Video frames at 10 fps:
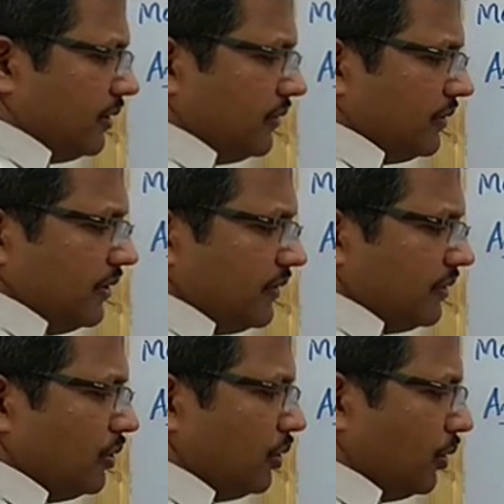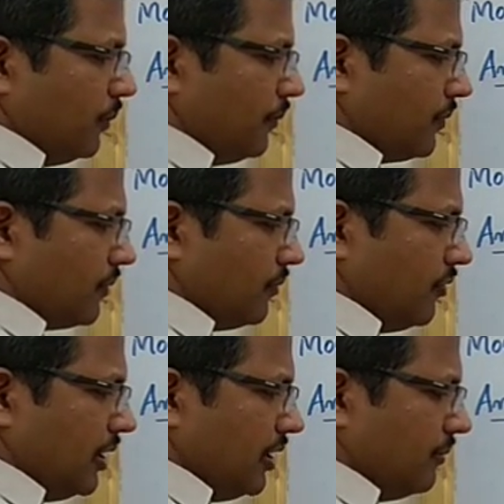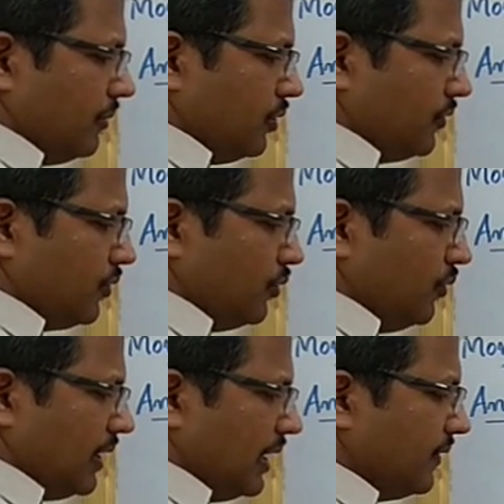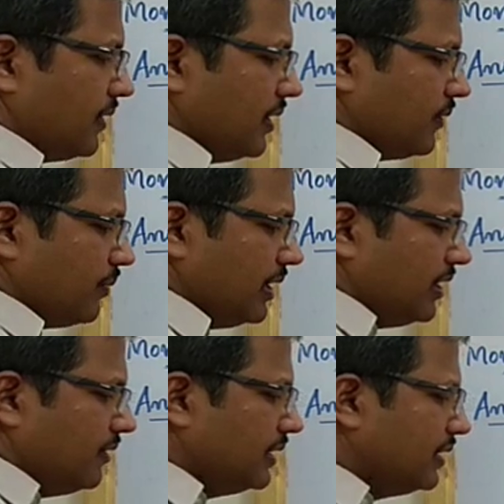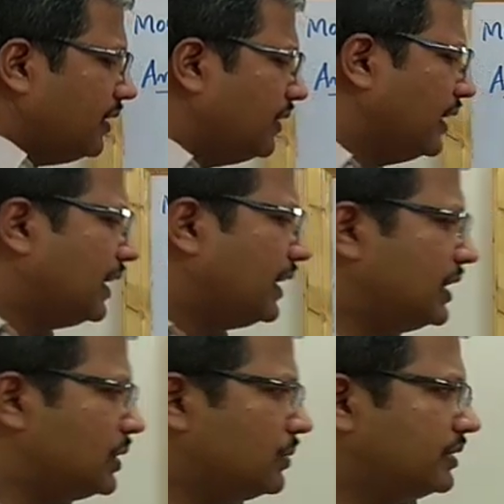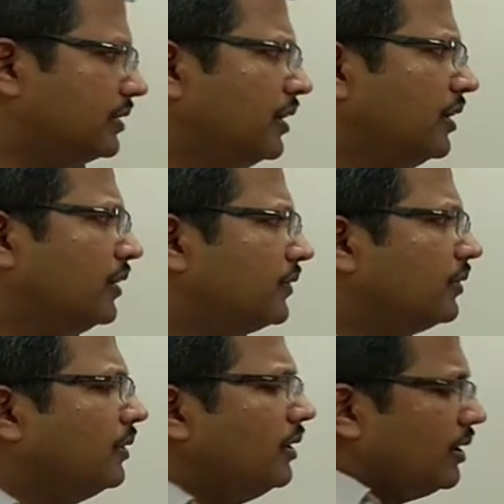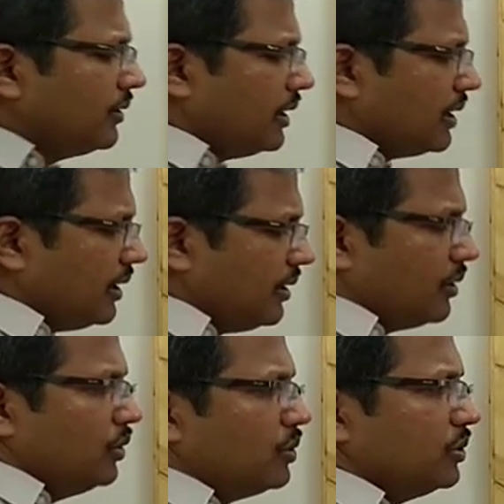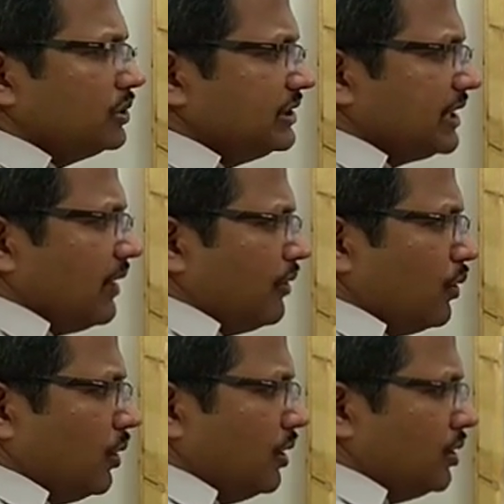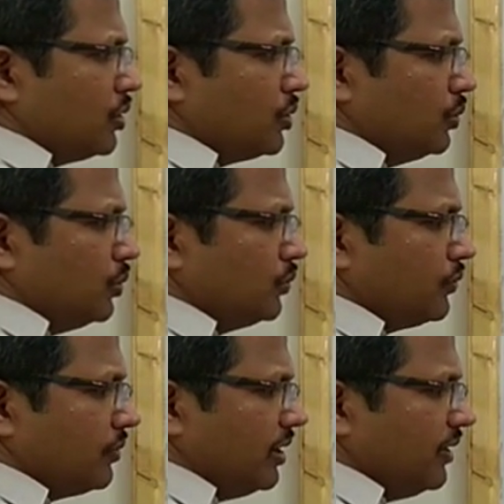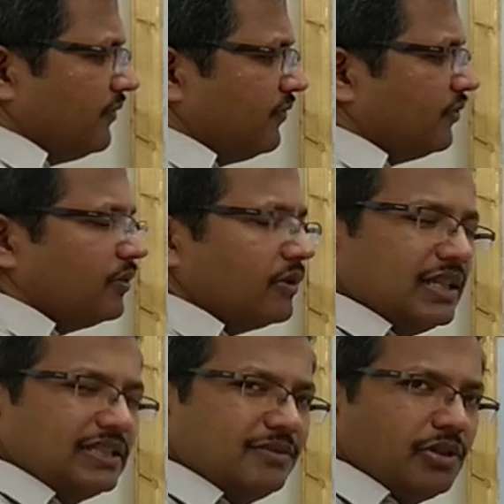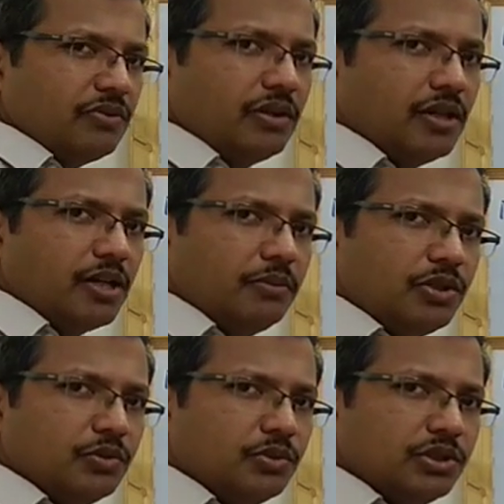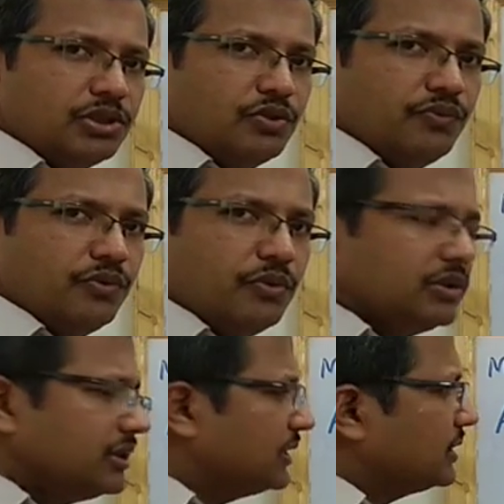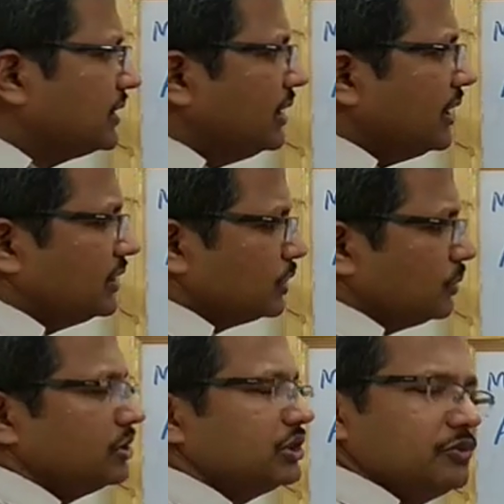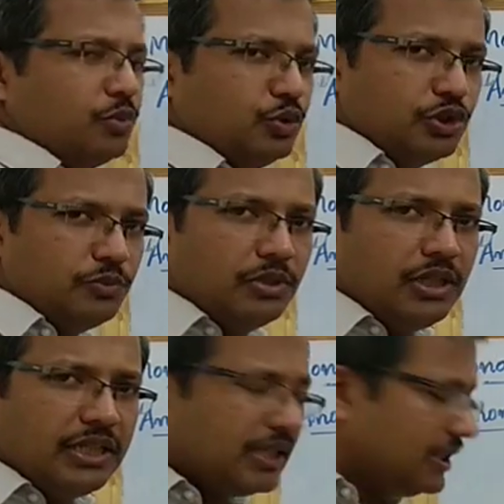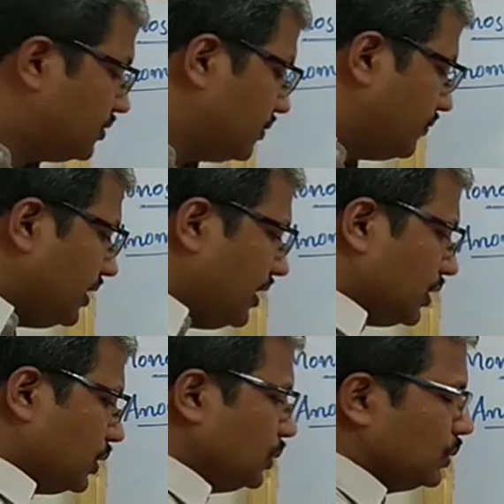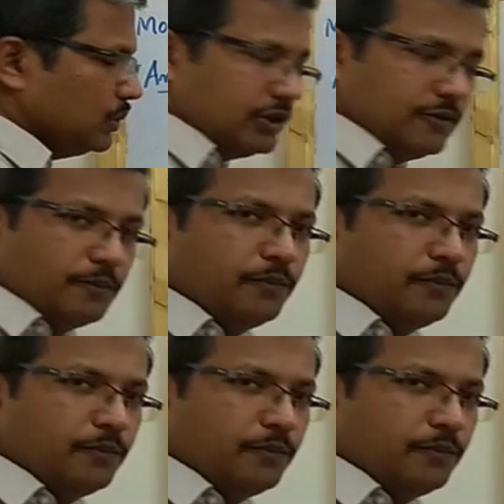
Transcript: Is this? No. Why? Because 2 valency is filled with the hydrogen. So the glucose is having 1, 2, 3, 4 asymmetric carbon, 2 raised to 4, 16 isomers is possible in case of the glucose.